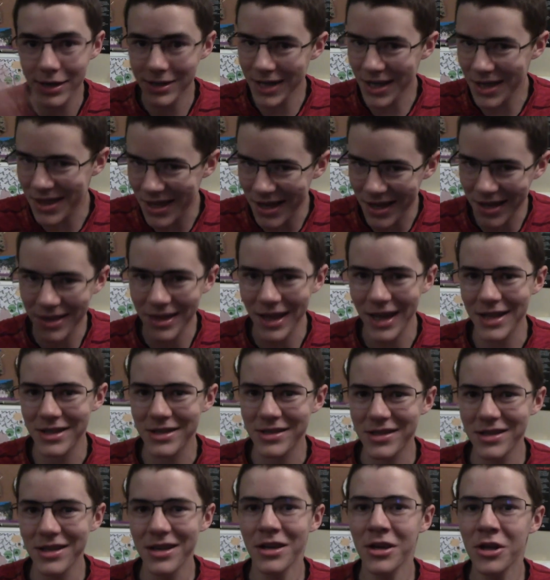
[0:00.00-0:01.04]
I think
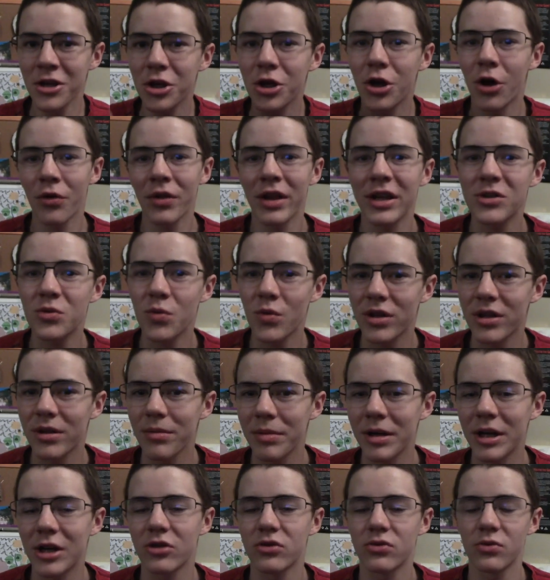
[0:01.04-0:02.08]
that's what the
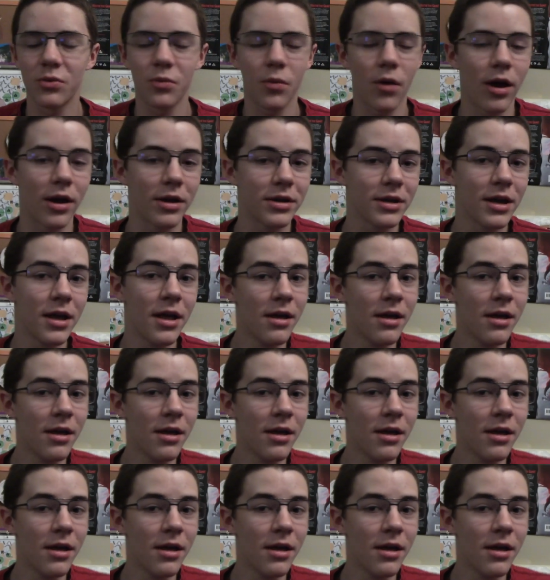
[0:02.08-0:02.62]
players would want.